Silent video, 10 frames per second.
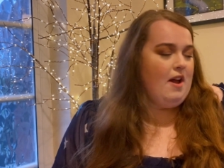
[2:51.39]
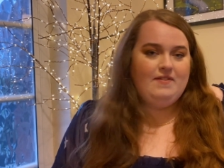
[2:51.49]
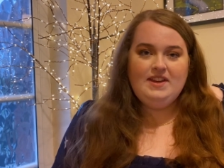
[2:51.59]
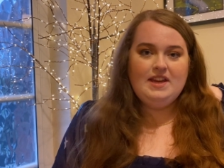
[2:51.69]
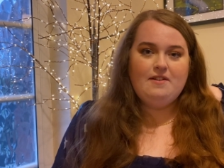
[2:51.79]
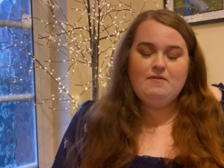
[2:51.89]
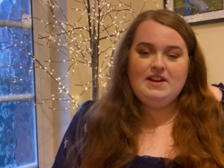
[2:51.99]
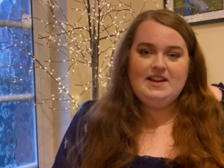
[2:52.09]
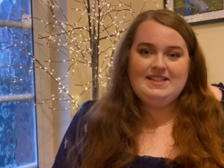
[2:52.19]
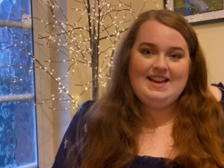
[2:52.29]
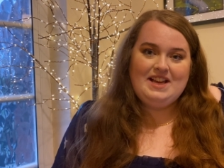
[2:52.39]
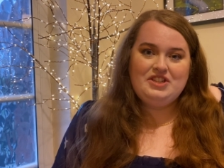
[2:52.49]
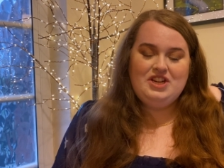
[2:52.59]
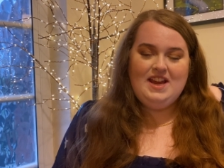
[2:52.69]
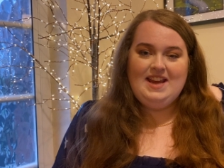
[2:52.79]
i think it released
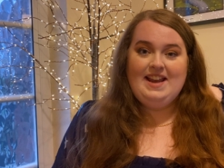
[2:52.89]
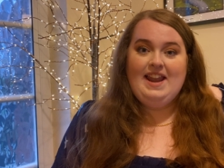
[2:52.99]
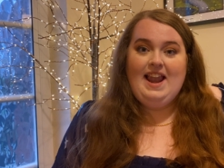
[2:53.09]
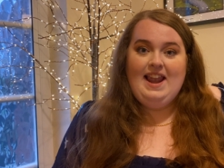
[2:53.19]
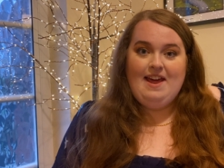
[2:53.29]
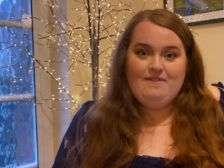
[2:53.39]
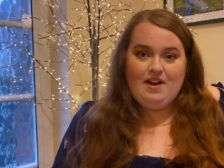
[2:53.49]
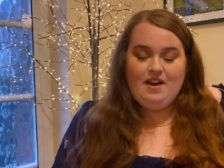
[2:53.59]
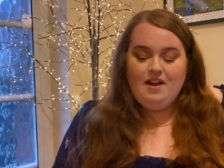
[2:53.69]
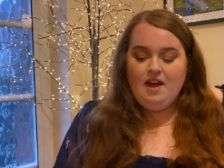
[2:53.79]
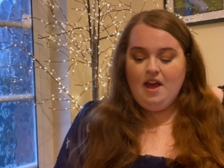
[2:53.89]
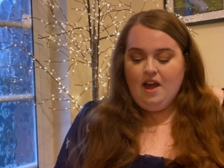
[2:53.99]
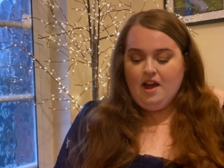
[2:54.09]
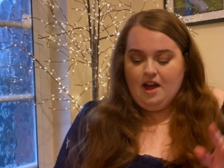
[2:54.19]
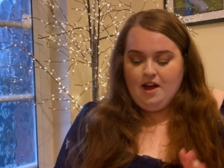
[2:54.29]
last year in leather
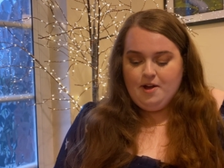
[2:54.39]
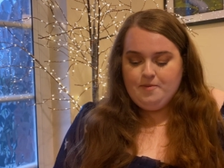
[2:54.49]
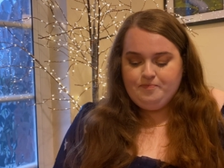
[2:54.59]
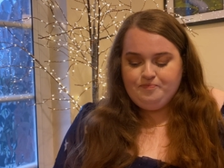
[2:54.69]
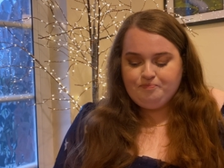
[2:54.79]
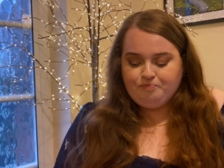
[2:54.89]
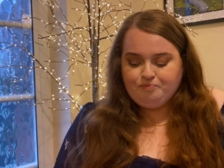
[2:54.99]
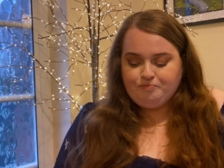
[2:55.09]
um,